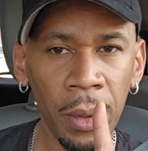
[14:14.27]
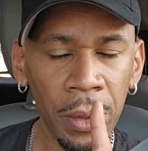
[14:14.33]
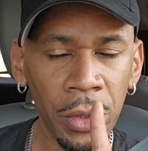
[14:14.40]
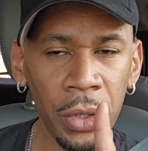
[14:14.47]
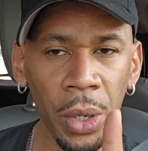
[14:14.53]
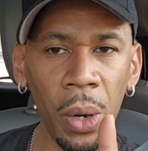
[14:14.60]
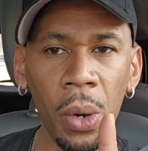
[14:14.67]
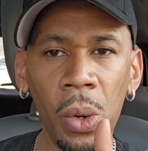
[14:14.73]

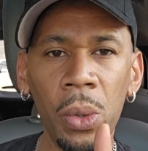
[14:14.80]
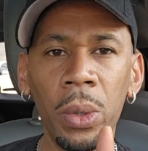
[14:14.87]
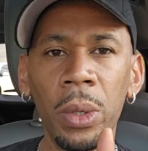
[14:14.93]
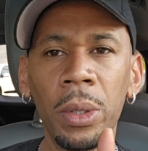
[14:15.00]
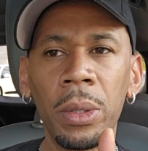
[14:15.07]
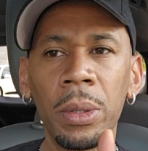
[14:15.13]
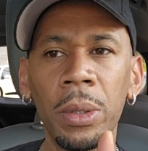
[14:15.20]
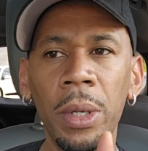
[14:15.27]
So
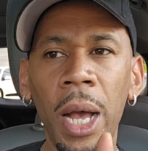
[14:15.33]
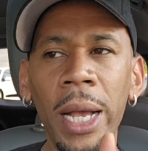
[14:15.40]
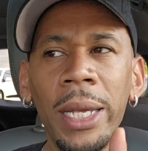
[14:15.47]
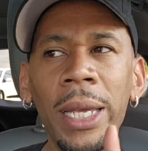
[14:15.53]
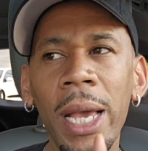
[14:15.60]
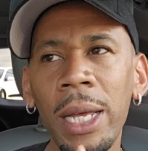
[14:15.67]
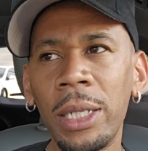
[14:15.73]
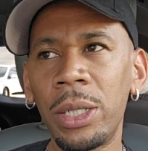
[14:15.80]
I
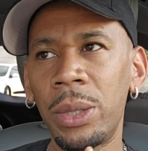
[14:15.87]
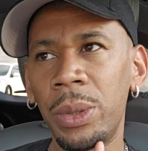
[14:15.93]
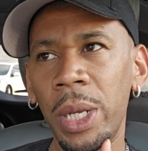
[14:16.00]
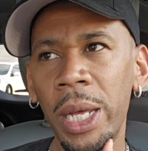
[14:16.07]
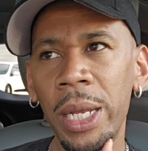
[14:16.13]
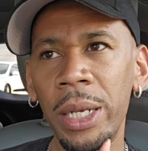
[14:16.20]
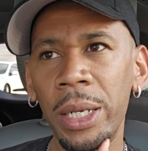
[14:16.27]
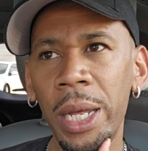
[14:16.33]
guess
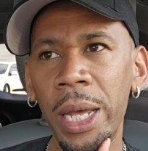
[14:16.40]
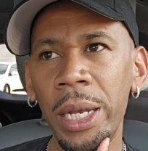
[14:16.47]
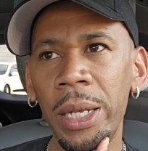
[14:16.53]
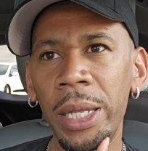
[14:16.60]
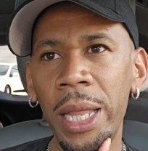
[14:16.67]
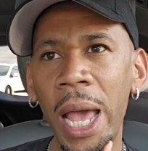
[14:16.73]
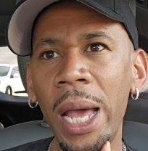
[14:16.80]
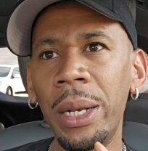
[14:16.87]

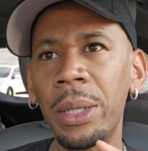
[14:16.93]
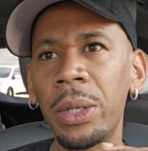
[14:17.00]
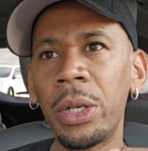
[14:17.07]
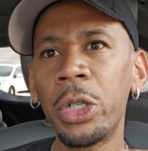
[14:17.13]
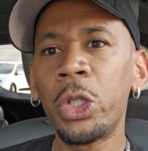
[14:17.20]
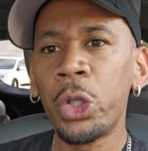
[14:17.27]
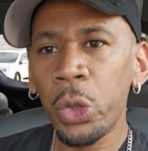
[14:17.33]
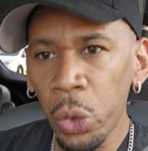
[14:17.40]
in that
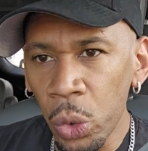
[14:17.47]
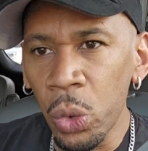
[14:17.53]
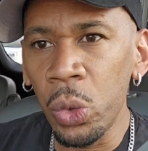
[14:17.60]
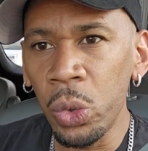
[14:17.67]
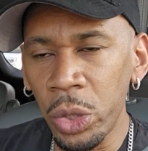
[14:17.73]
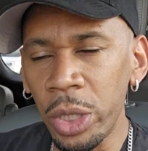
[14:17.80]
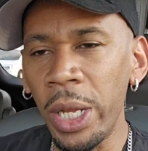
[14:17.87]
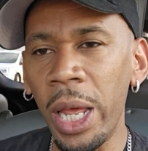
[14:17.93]

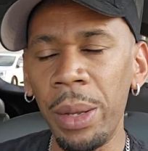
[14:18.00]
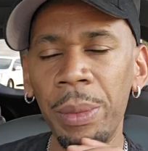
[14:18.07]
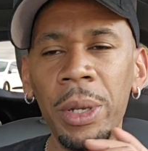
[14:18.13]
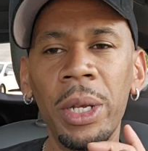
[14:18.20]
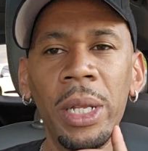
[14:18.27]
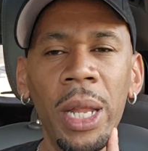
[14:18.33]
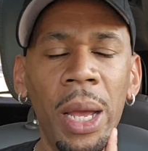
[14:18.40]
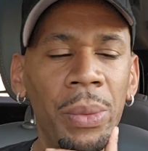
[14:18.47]
true
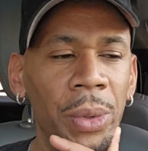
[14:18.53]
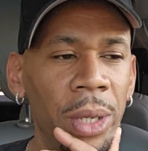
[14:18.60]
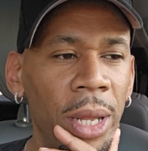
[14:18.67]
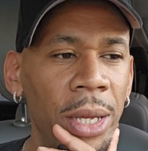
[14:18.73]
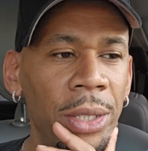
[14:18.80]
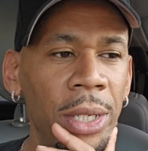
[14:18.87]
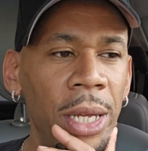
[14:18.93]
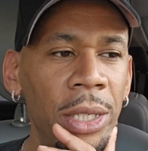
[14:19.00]
statement and that
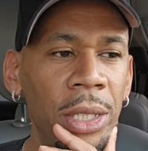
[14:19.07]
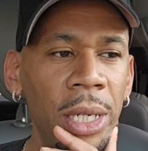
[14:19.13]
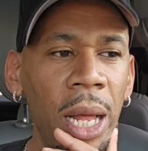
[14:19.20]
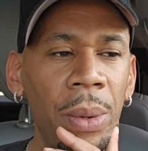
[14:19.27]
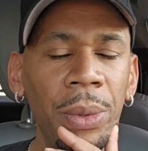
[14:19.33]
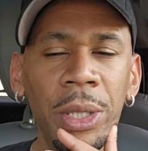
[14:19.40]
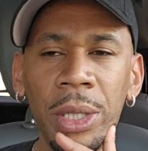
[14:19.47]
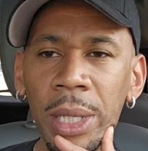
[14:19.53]
realization,
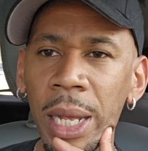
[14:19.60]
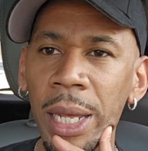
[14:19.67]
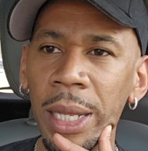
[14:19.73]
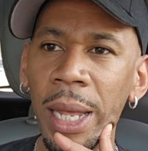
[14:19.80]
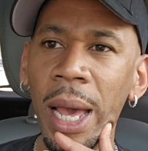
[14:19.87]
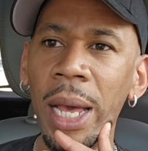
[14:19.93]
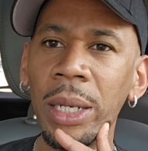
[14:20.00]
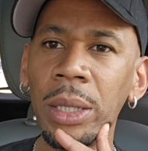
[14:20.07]
I would say
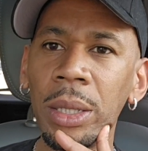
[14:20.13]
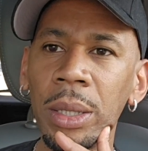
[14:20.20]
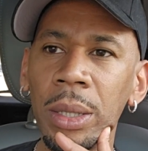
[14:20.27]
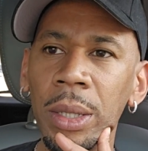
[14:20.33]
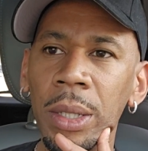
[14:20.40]
that,